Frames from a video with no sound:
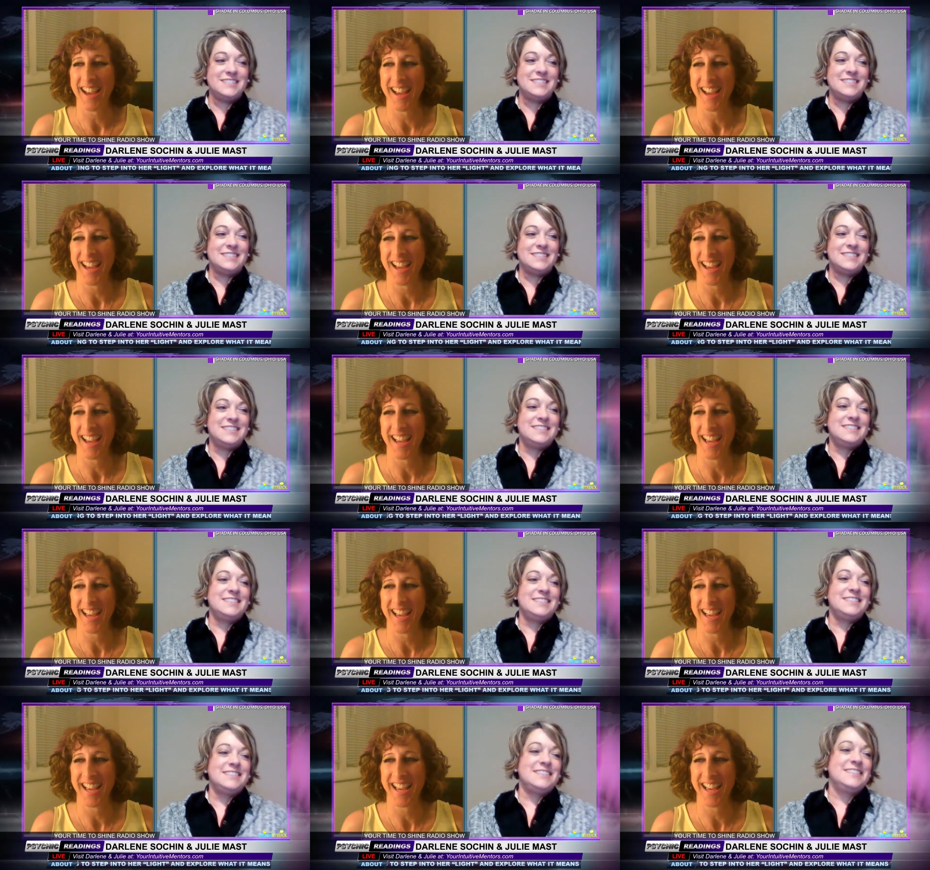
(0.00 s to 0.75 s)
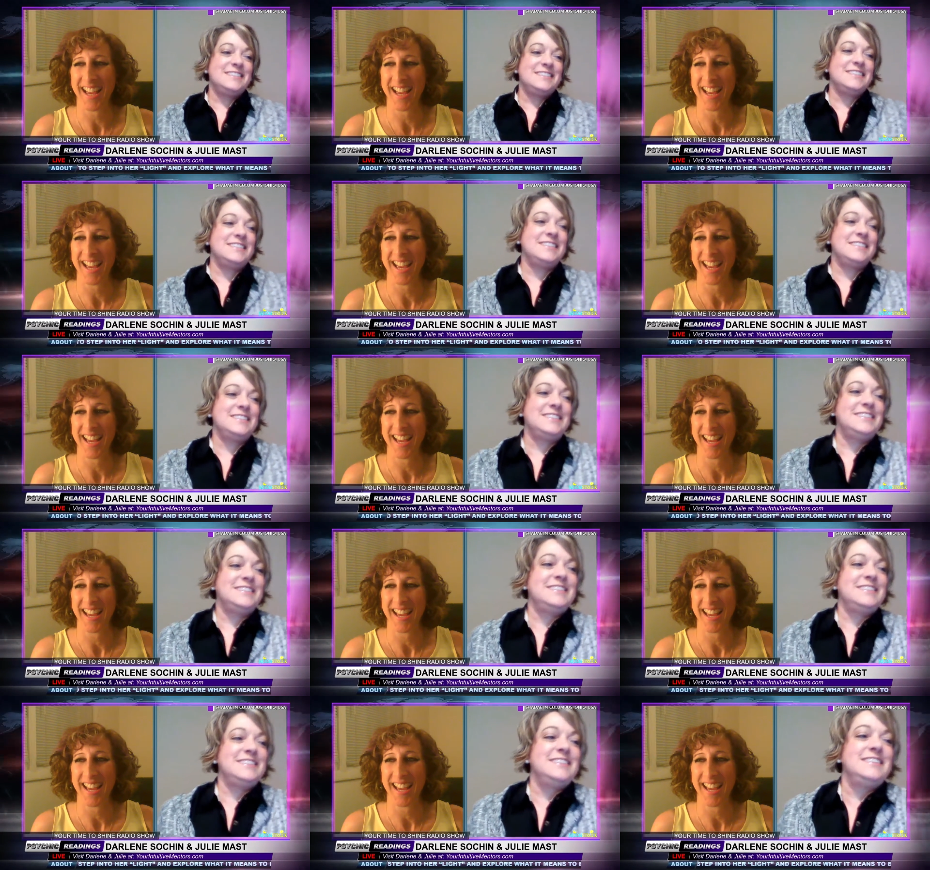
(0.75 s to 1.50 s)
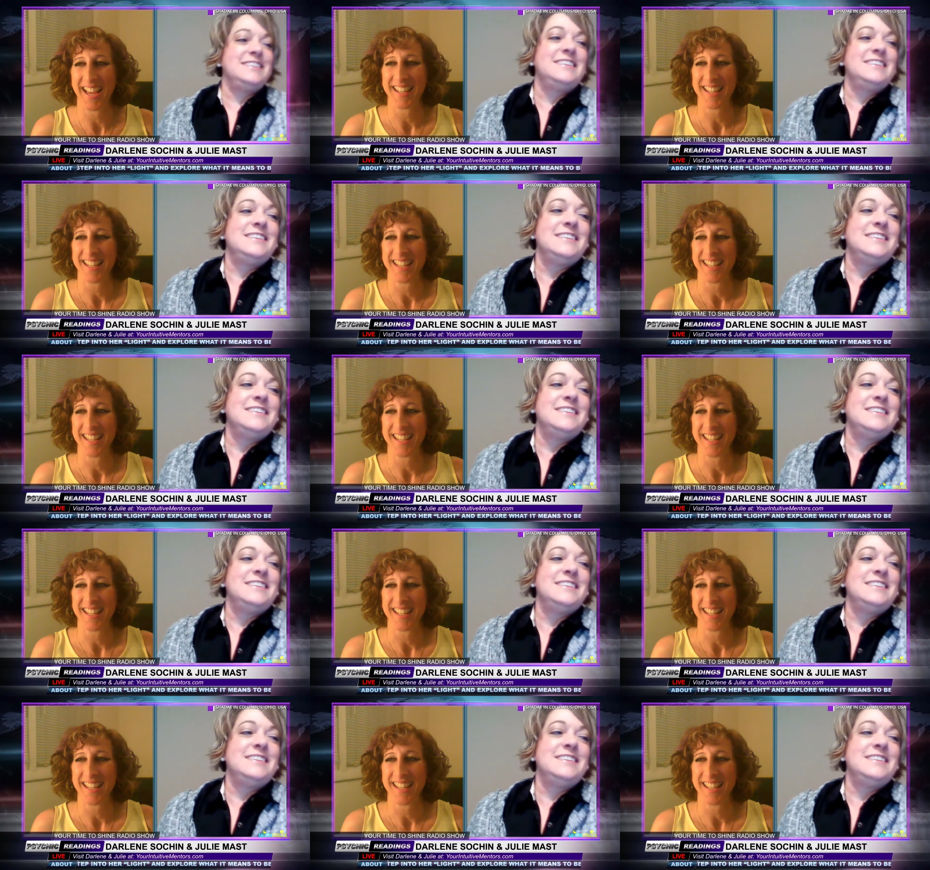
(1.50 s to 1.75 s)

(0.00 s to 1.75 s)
(silence)